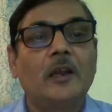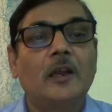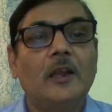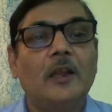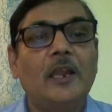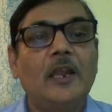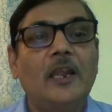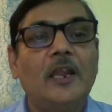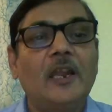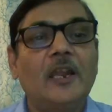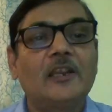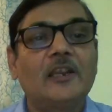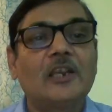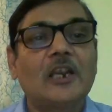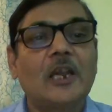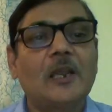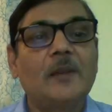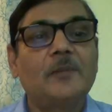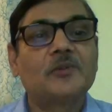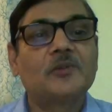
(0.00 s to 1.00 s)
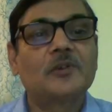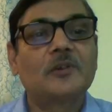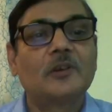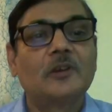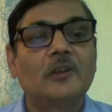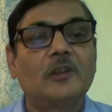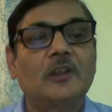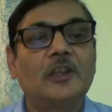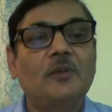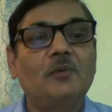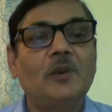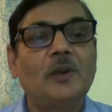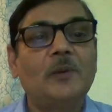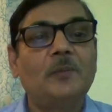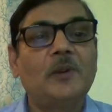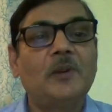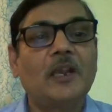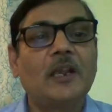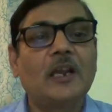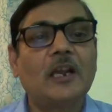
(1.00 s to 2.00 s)
AA types, they will
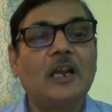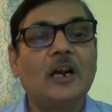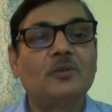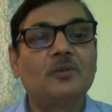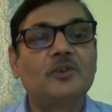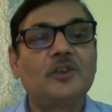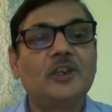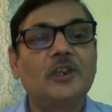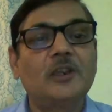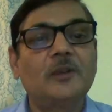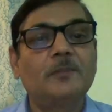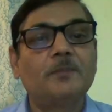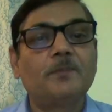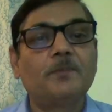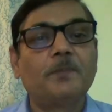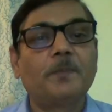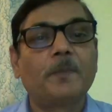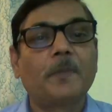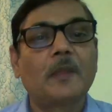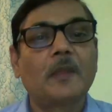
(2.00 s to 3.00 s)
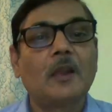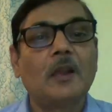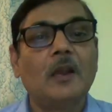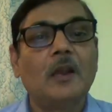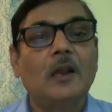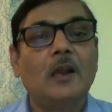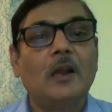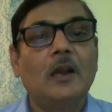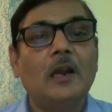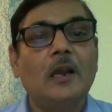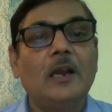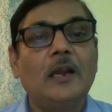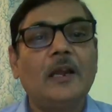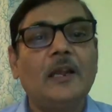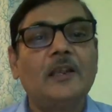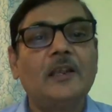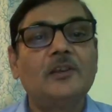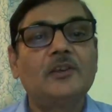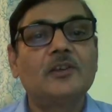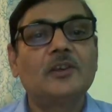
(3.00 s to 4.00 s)
be agouti,
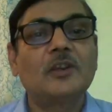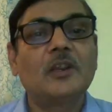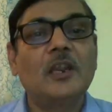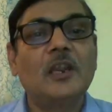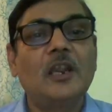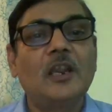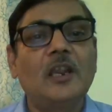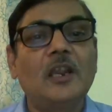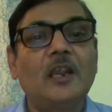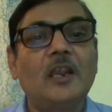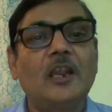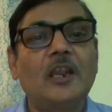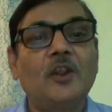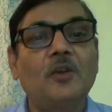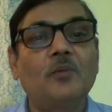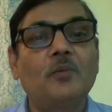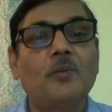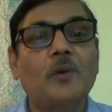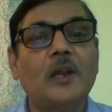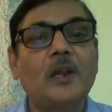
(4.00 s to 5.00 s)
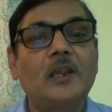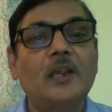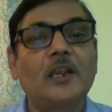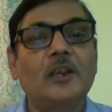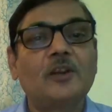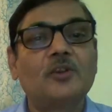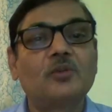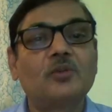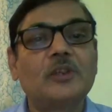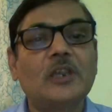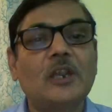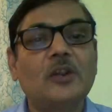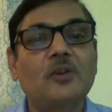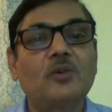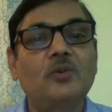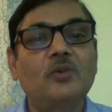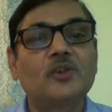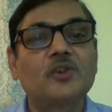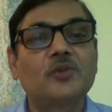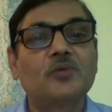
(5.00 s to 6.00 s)
and AY
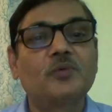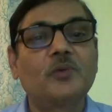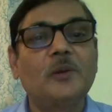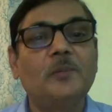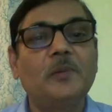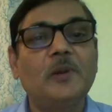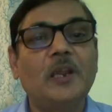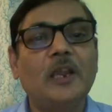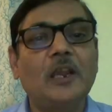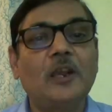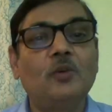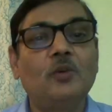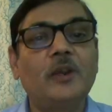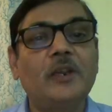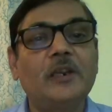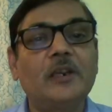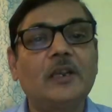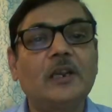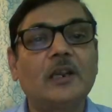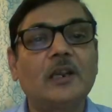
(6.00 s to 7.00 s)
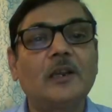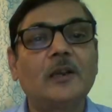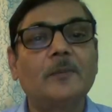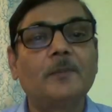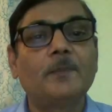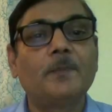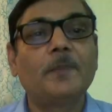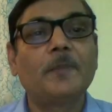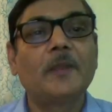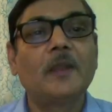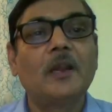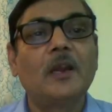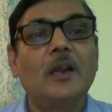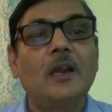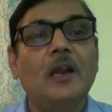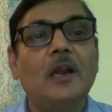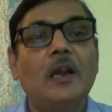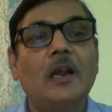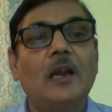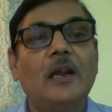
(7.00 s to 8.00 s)
heterozygotes will be yellow in color,
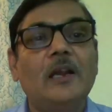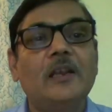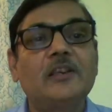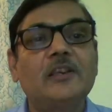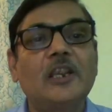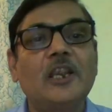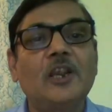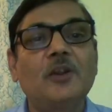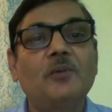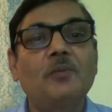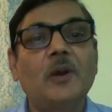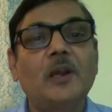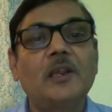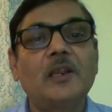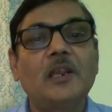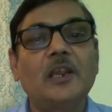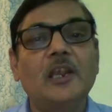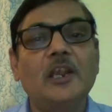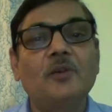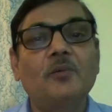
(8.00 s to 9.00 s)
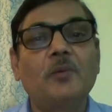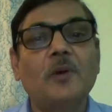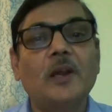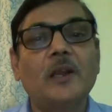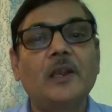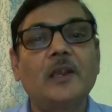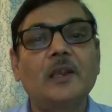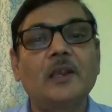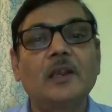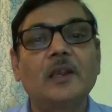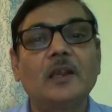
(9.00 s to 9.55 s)
and AY,